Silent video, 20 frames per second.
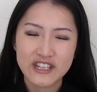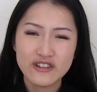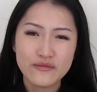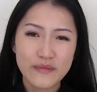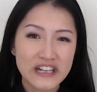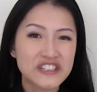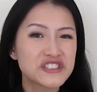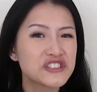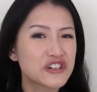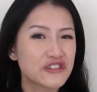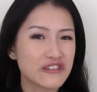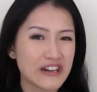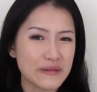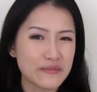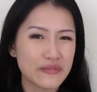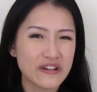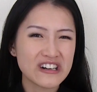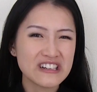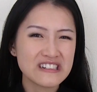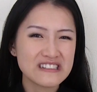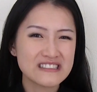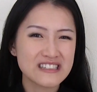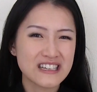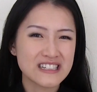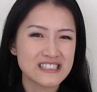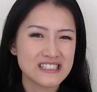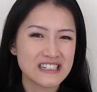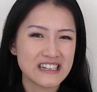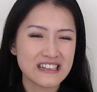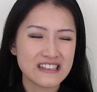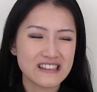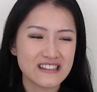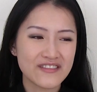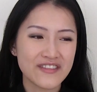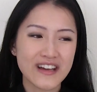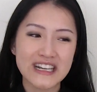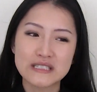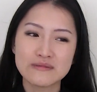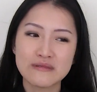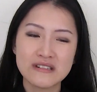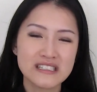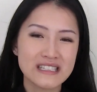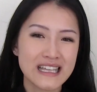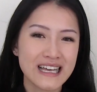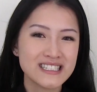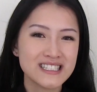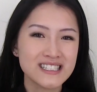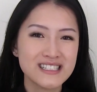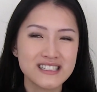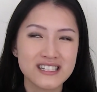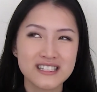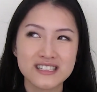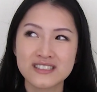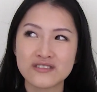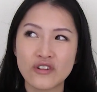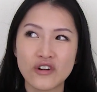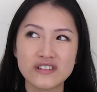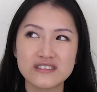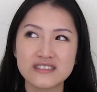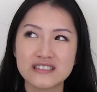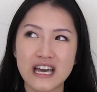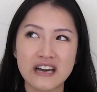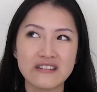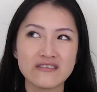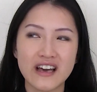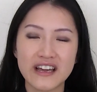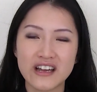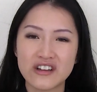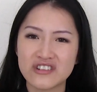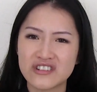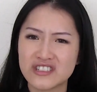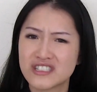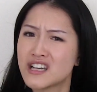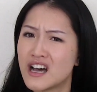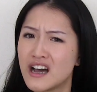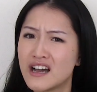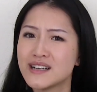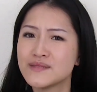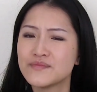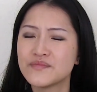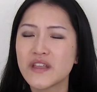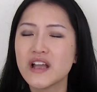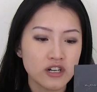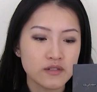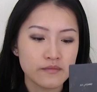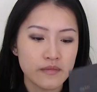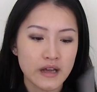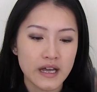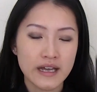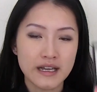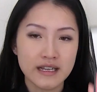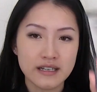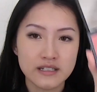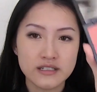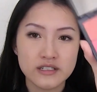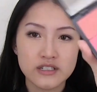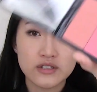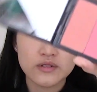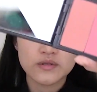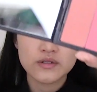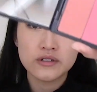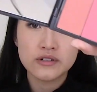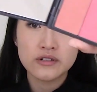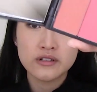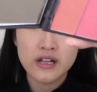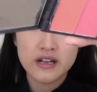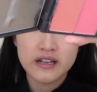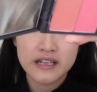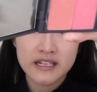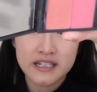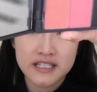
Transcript: can you imagine cream products underneath a face mask? That just does not sound like a good time. I've got my dual